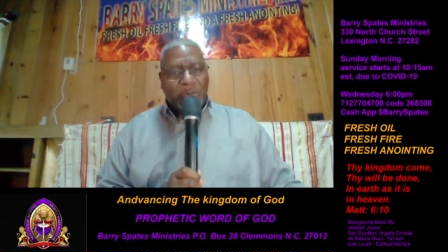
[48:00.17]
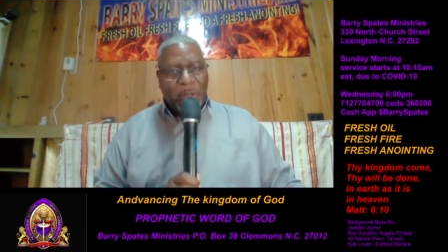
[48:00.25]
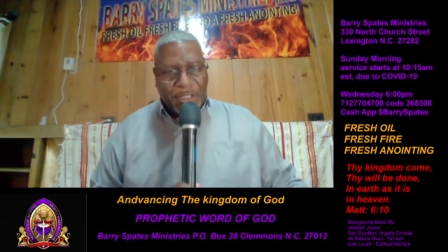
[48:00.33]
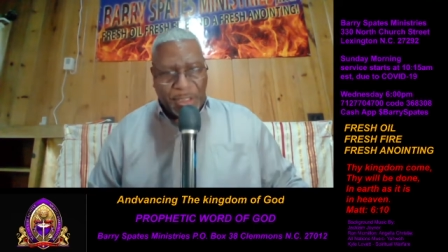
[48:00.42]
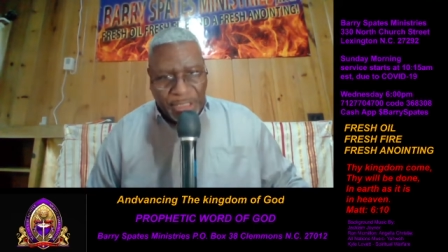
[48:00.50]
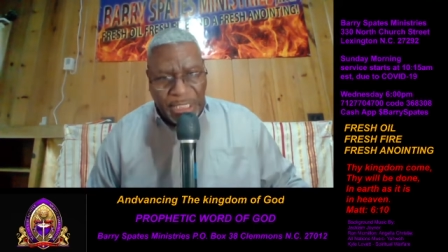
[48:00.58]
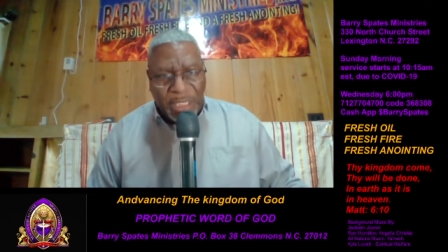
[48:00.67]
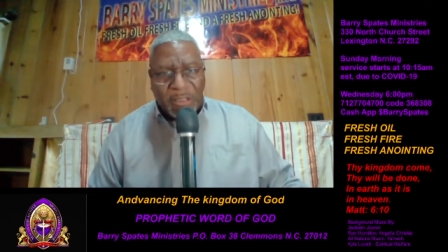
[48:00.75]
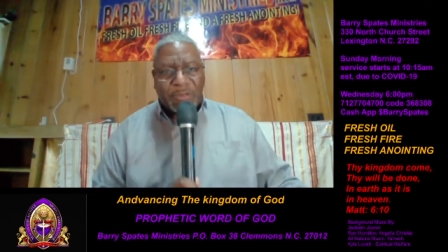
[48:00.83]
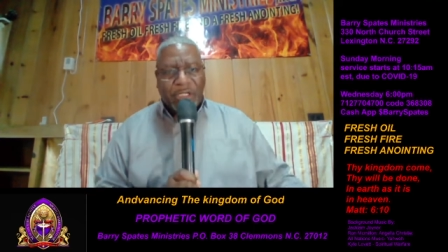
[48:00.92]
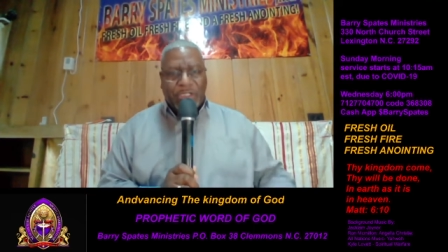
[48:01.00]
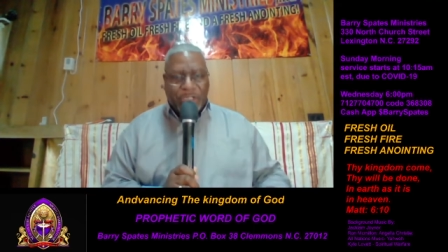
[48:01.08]
but to
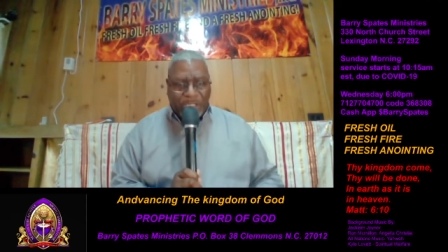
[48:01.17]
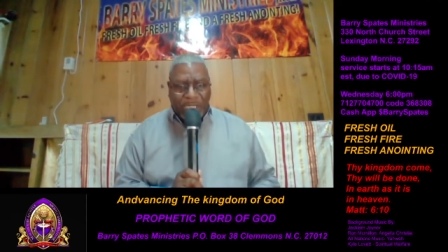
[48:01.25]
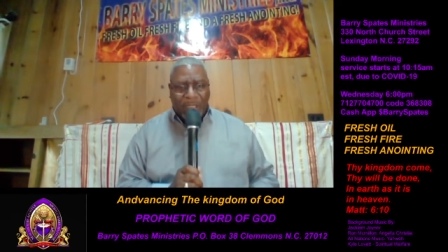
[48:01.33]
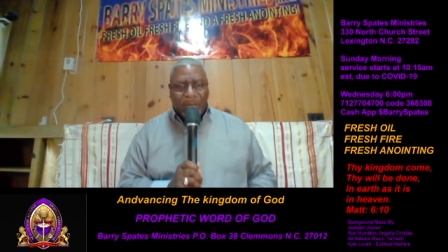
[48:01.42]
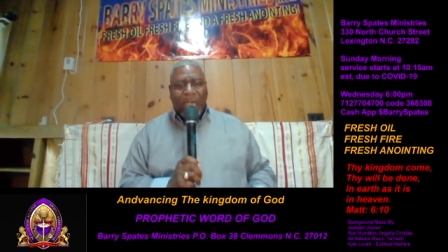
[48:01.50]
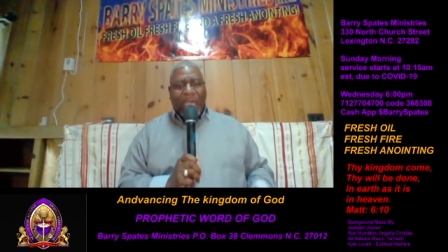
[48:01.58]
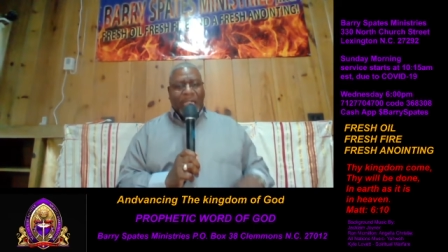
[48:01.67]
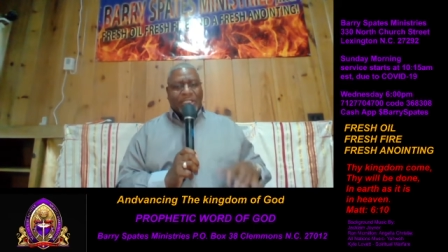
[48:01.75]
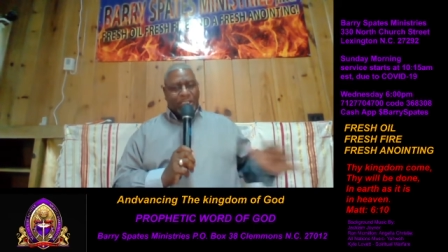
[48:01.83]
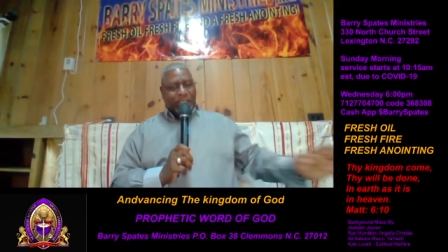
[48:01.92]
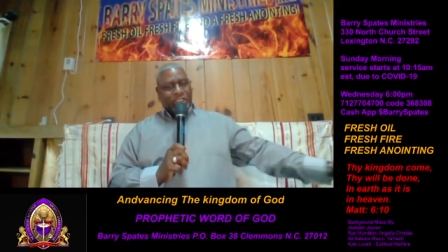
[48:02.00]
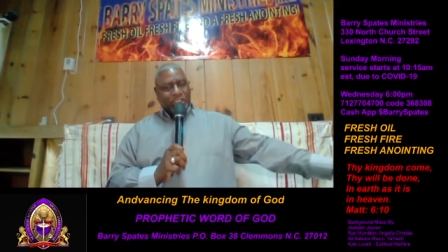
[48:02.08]
kill, to steal, and
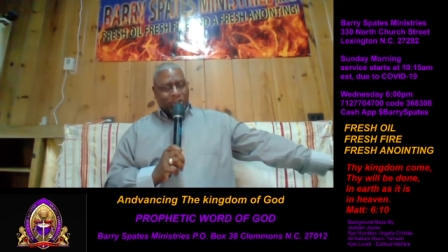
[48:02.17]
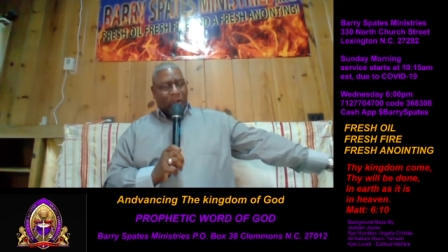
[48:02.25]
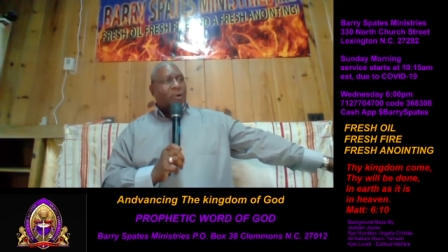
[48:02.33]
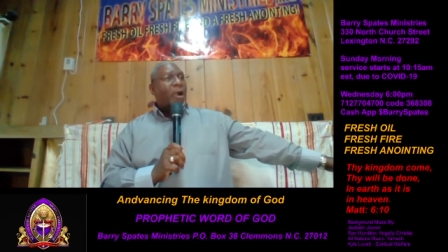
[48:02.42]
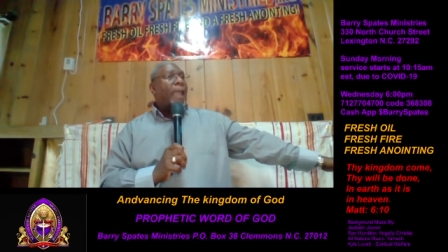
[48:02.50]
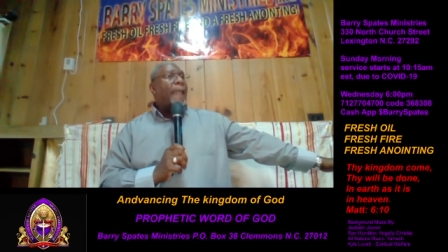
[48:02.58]
to destroy.